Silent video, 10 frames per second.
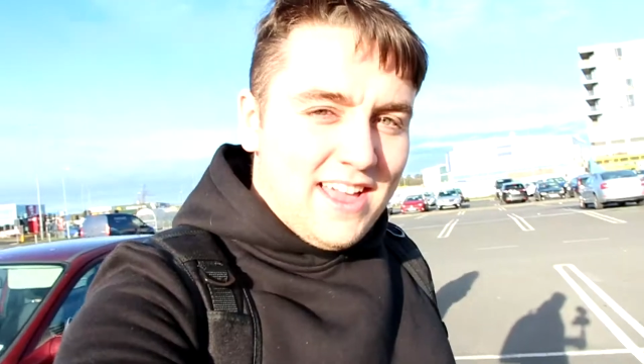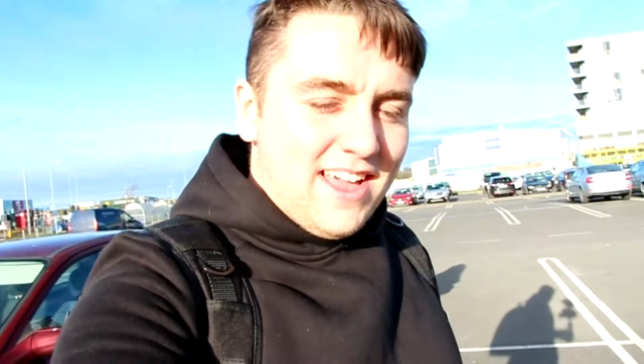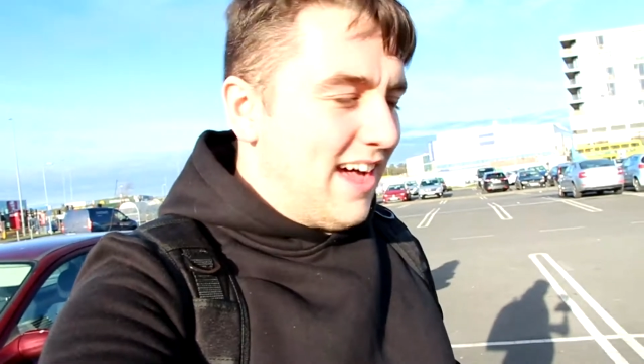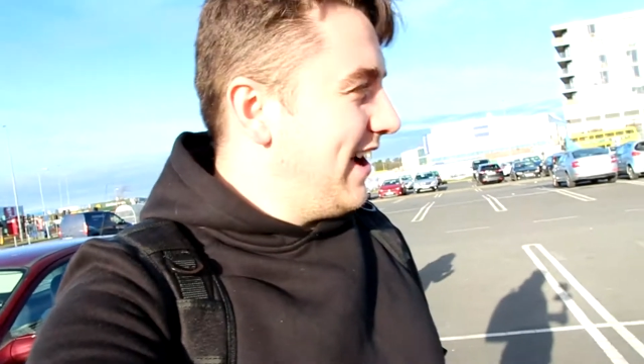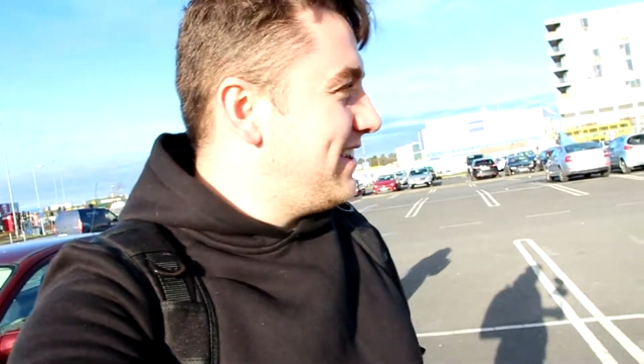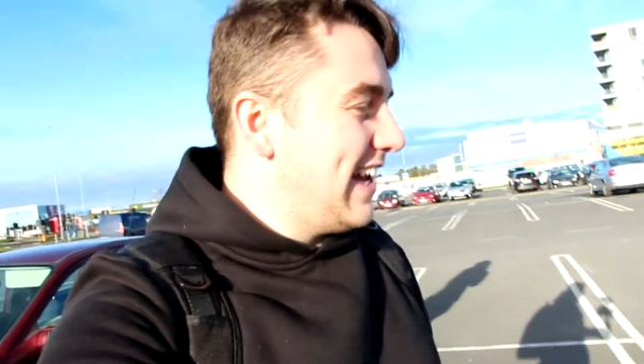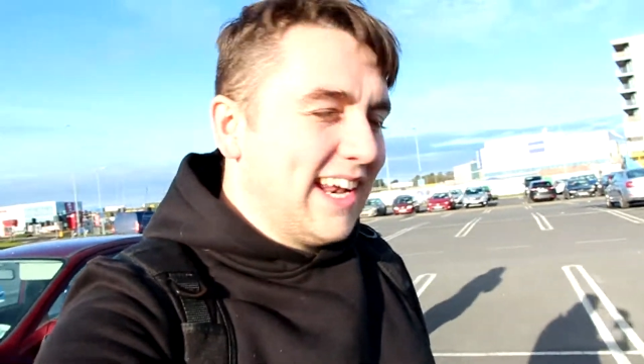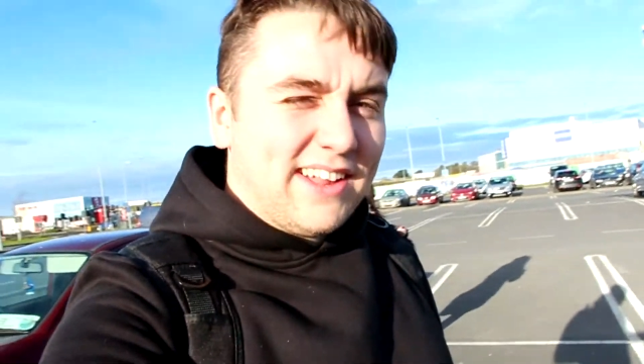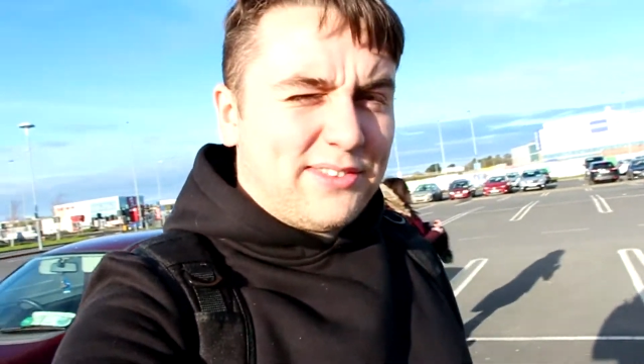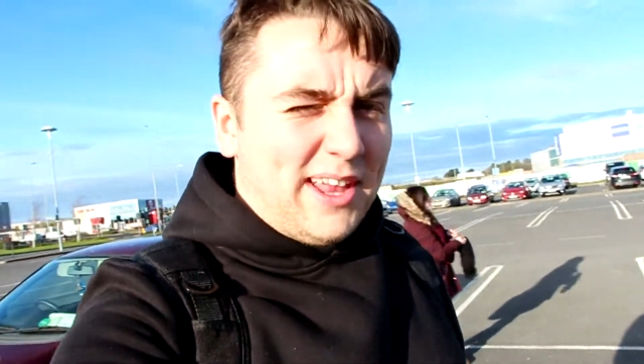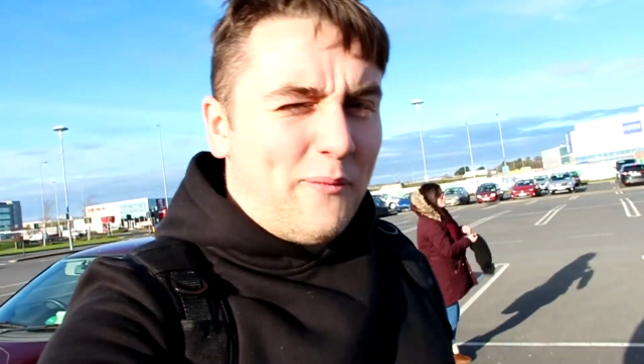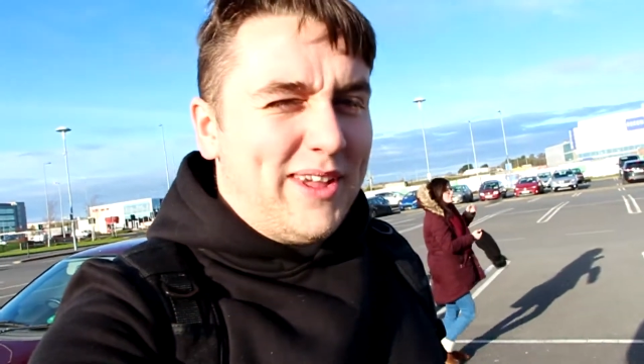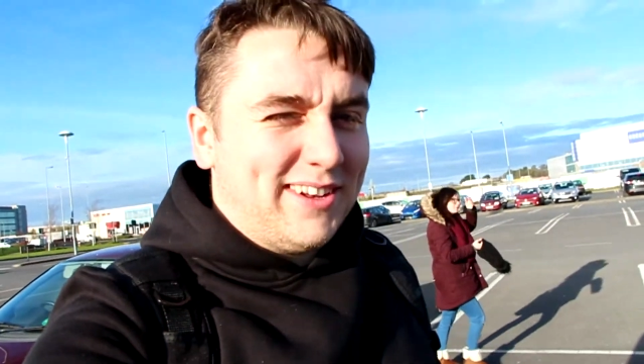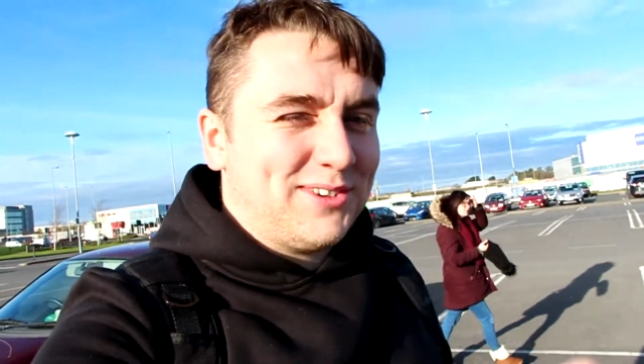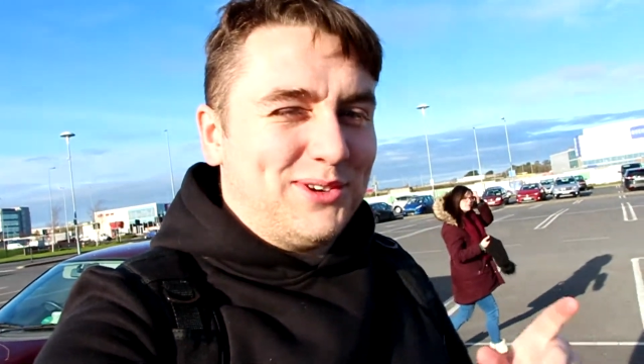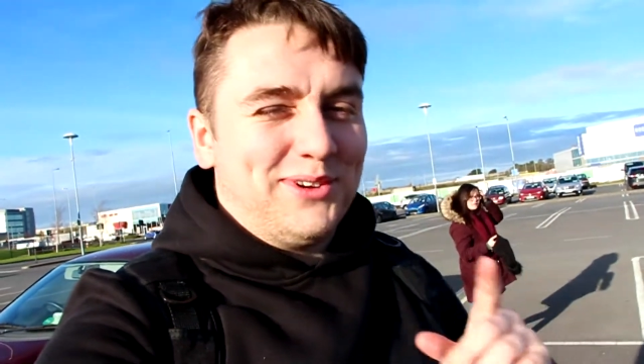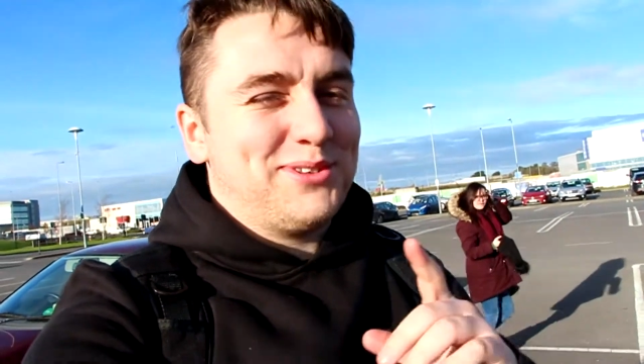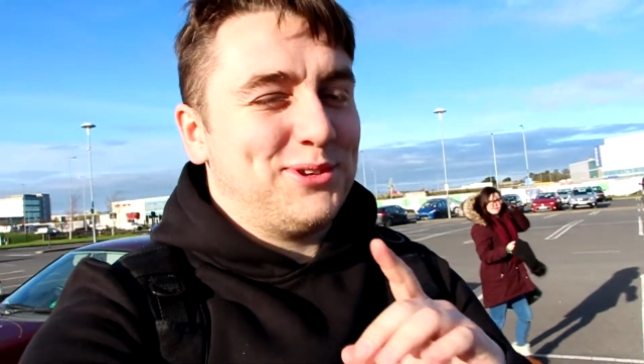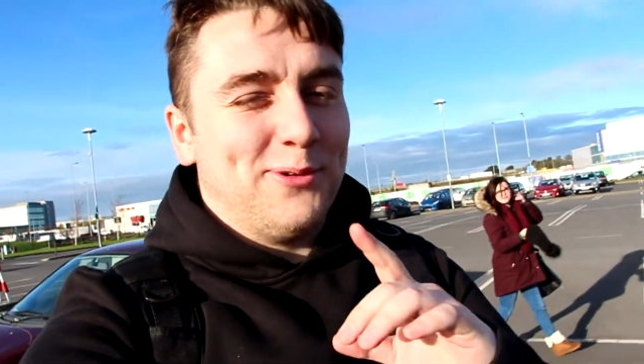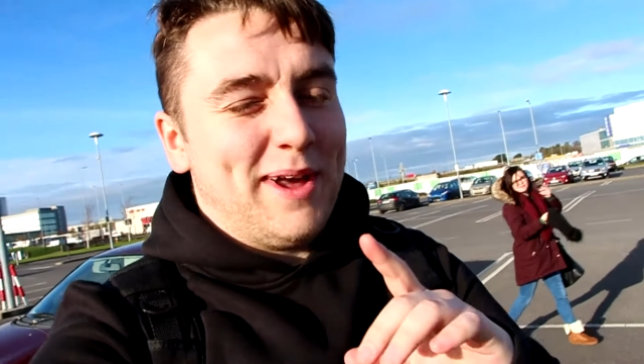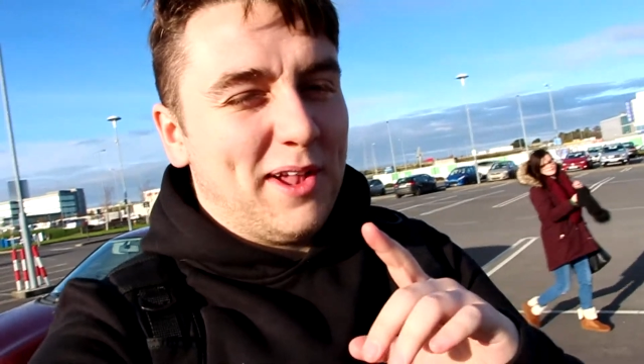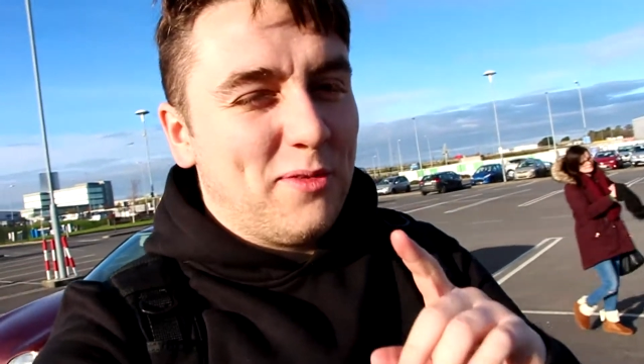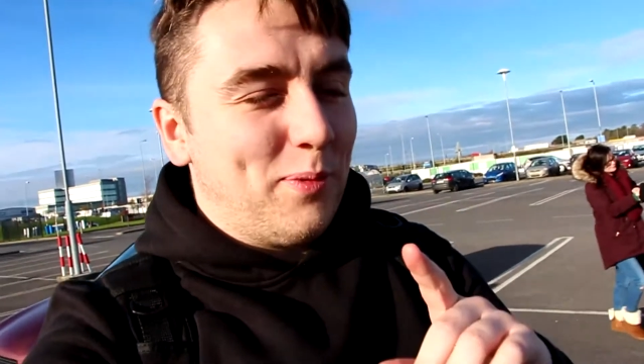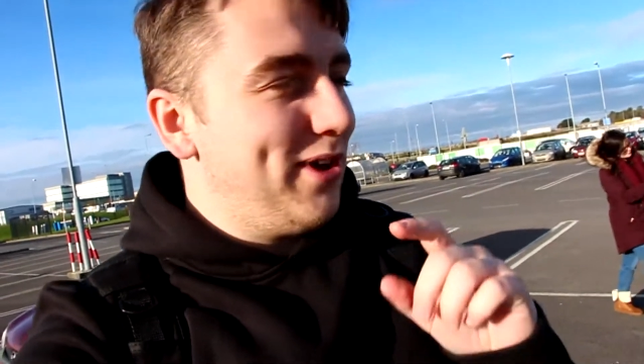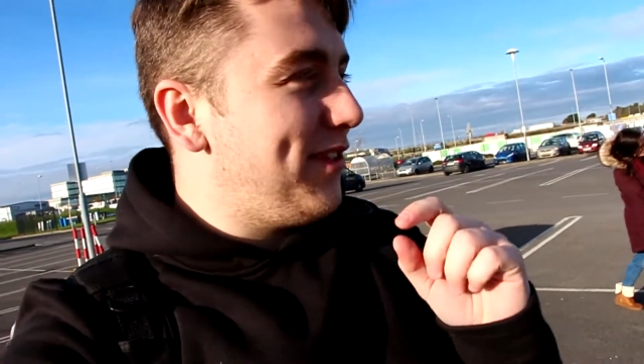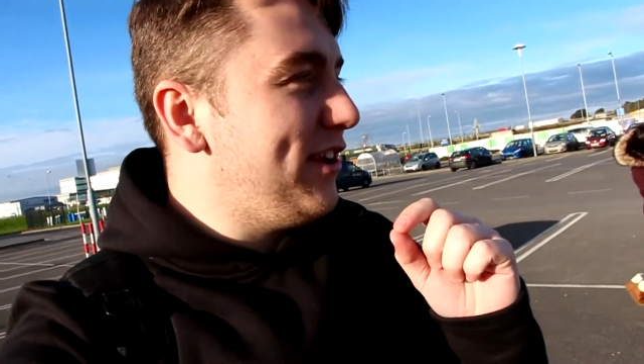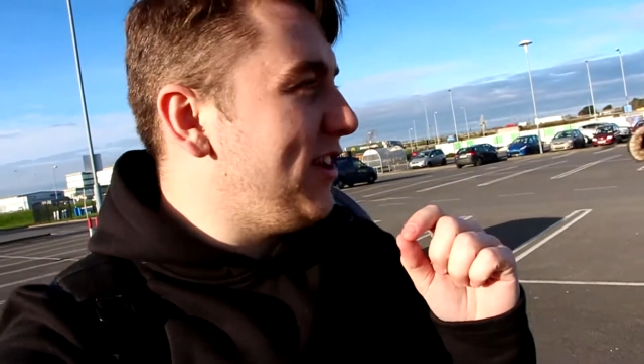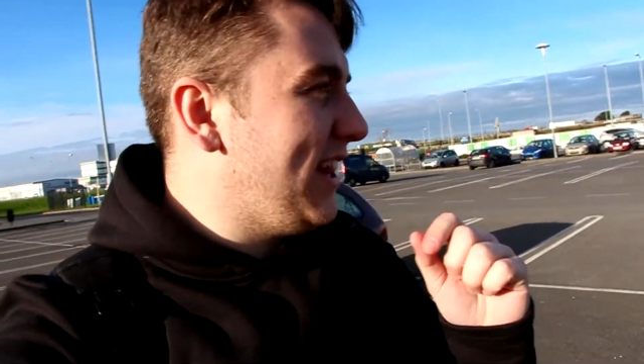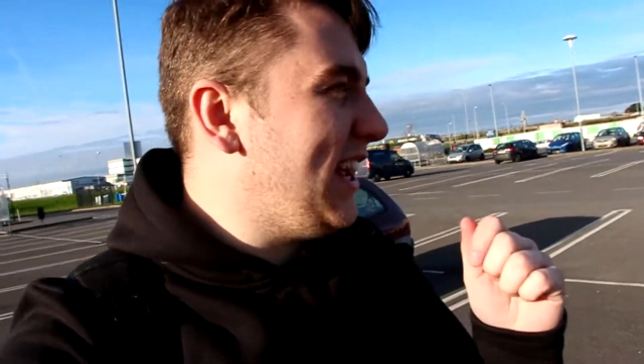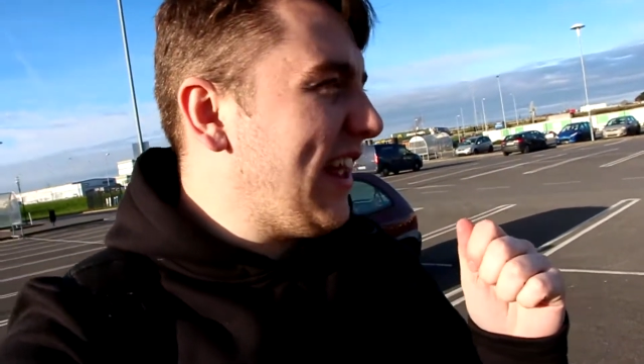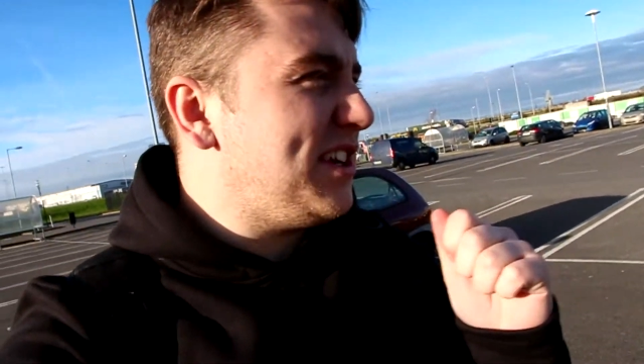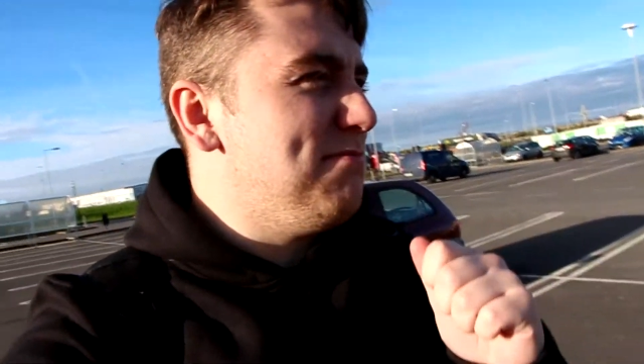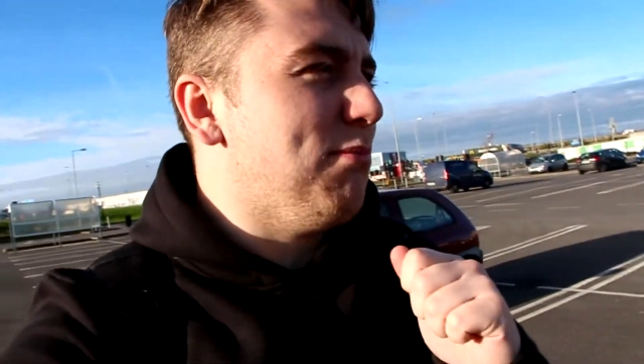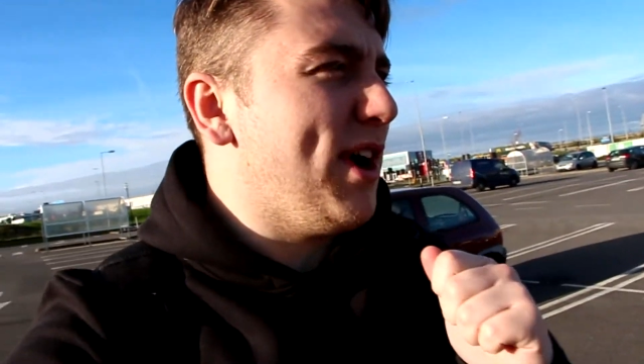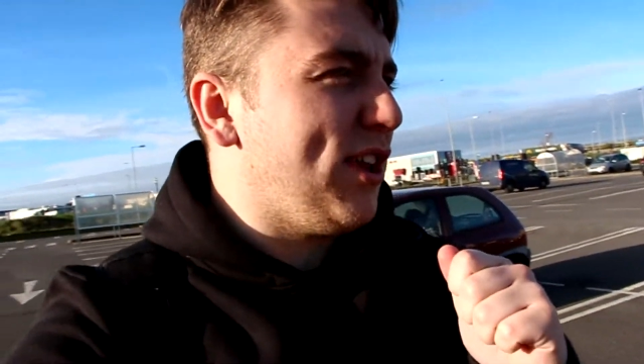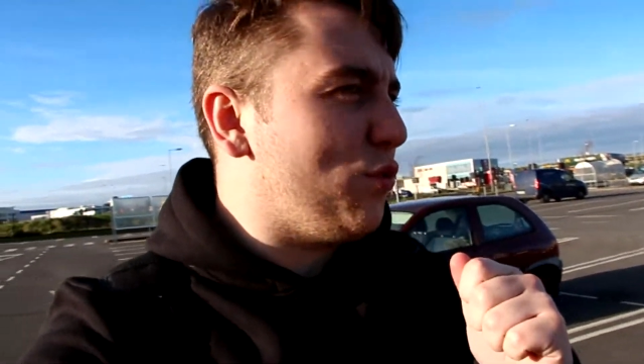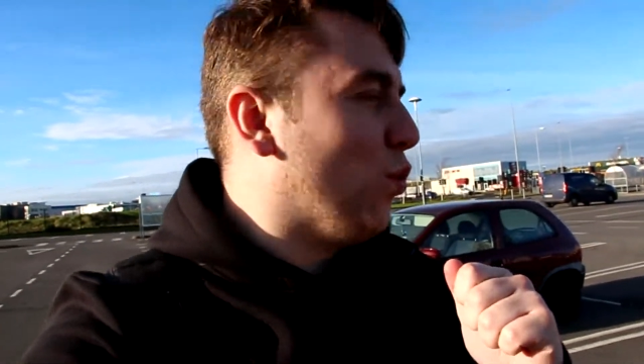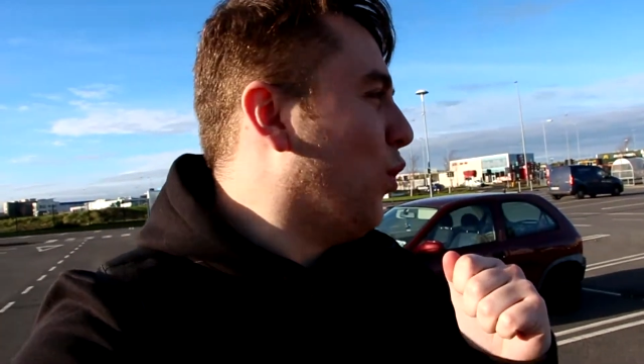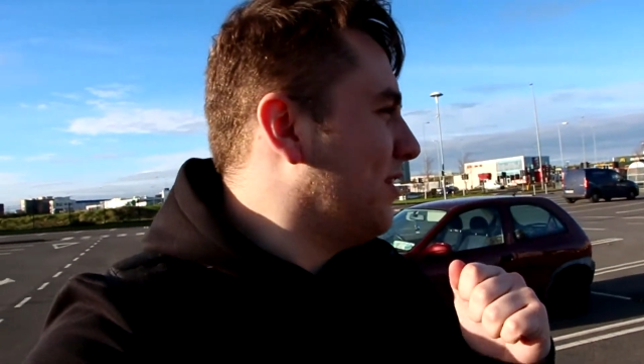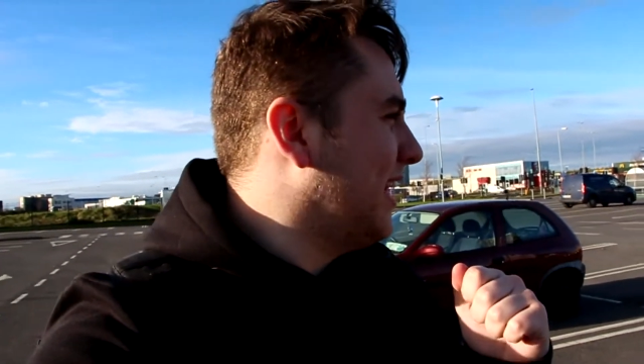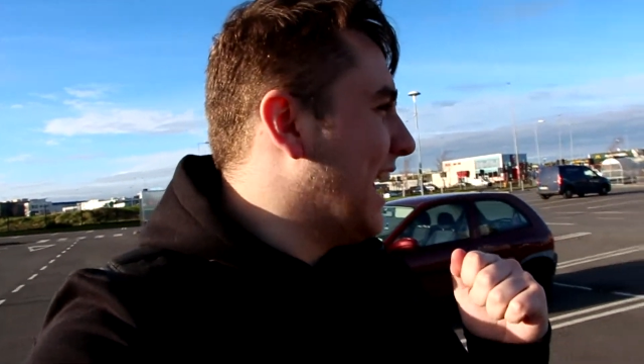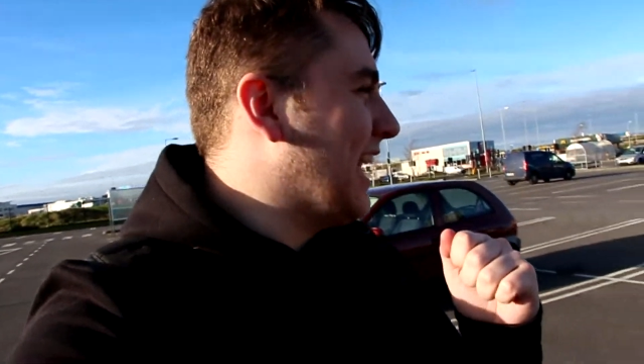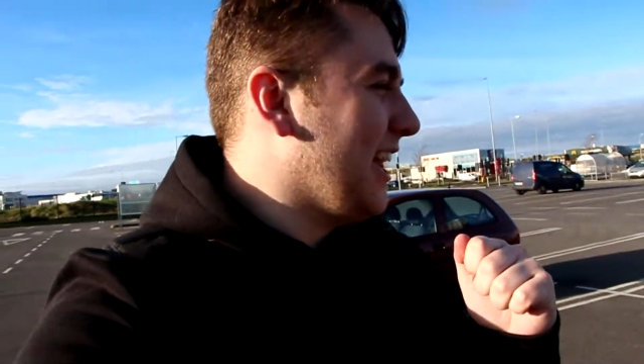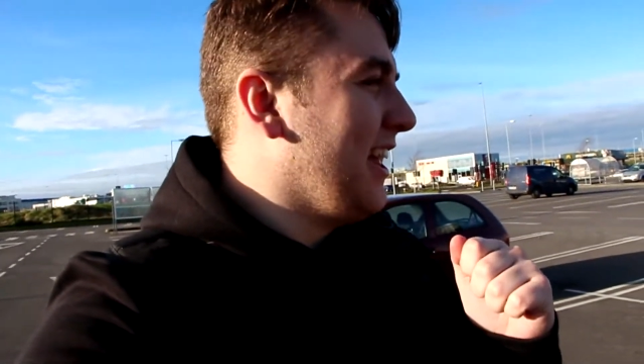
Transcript: I tell you, that winter sun is something else, but it's literally, I think it's actually -1 today.